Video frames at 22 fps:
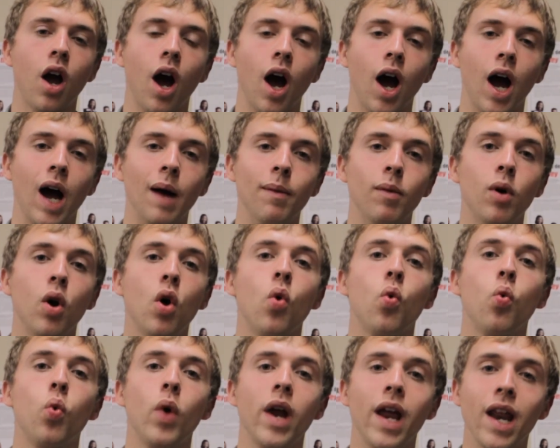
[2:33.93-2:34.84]

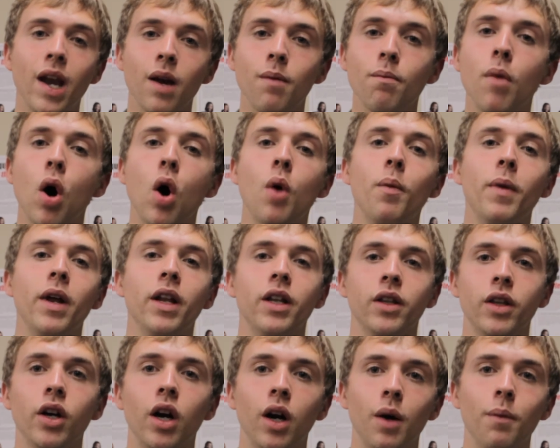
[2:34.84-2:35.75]

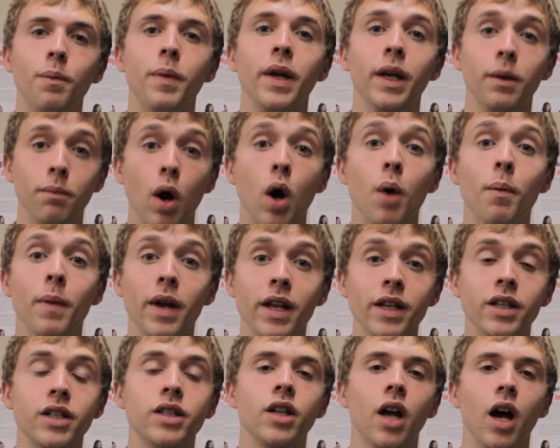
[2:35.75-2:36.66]
there are big
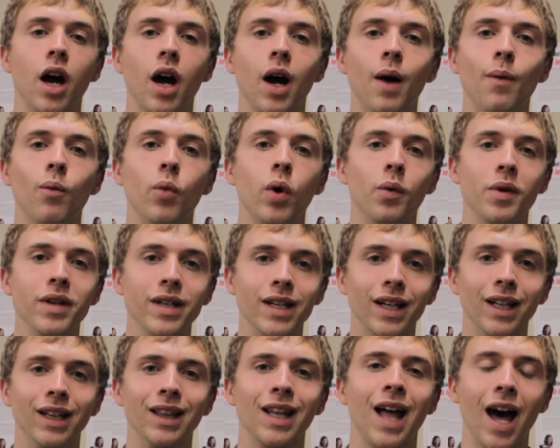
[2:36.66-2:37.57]
moments where we
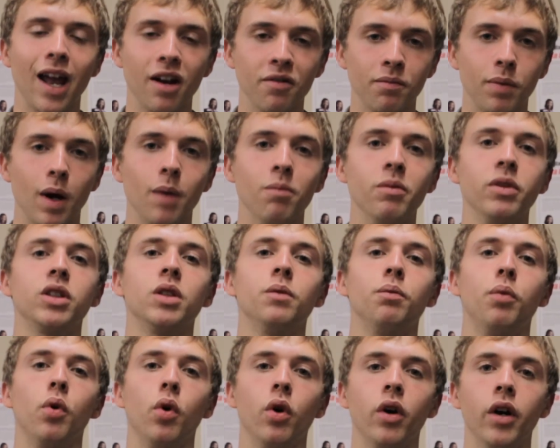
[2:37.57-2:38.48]
need a lot of public
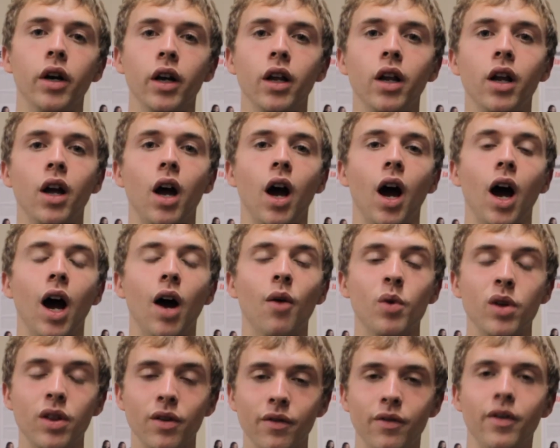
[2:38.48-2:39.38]
support
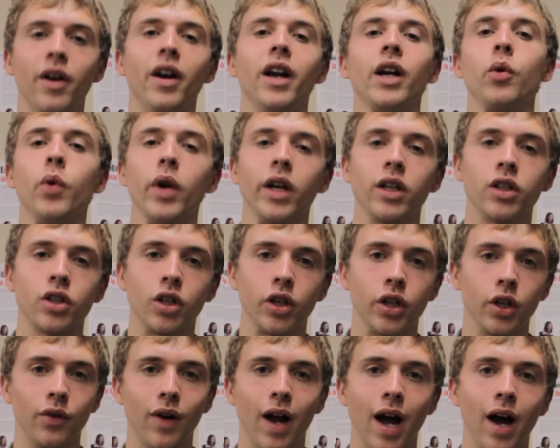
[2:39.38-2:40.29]
with a very quick
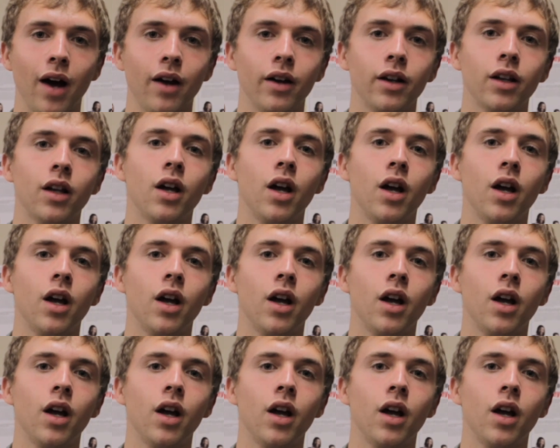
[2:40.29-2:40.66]
turnaround.